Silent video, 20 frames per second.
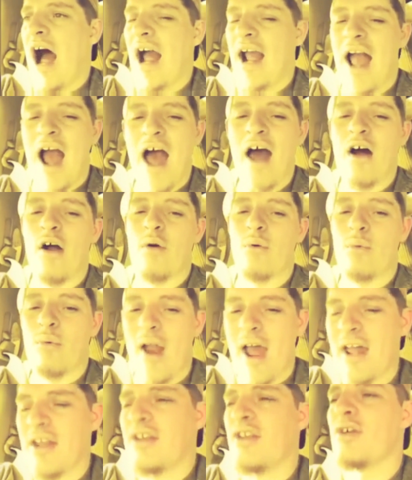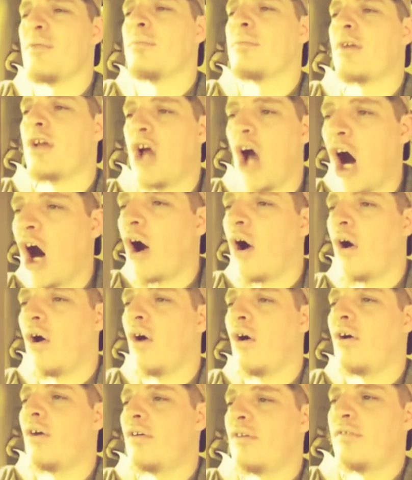I got a random
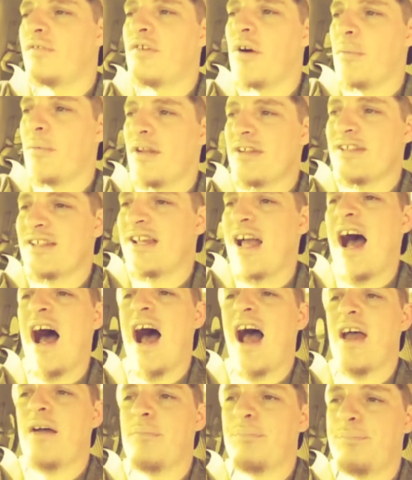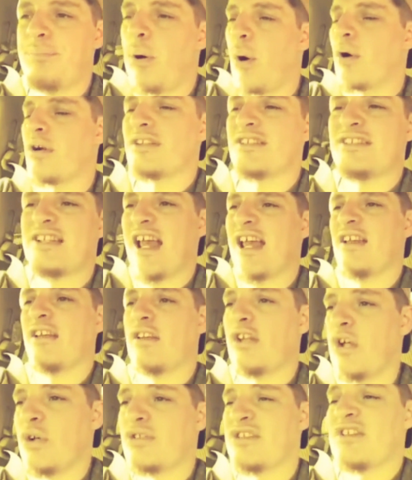call from this guy in Port
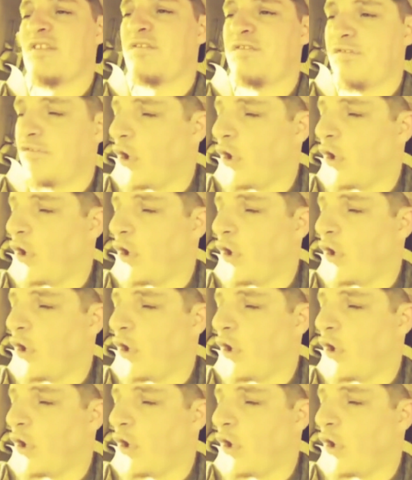St. Lucie,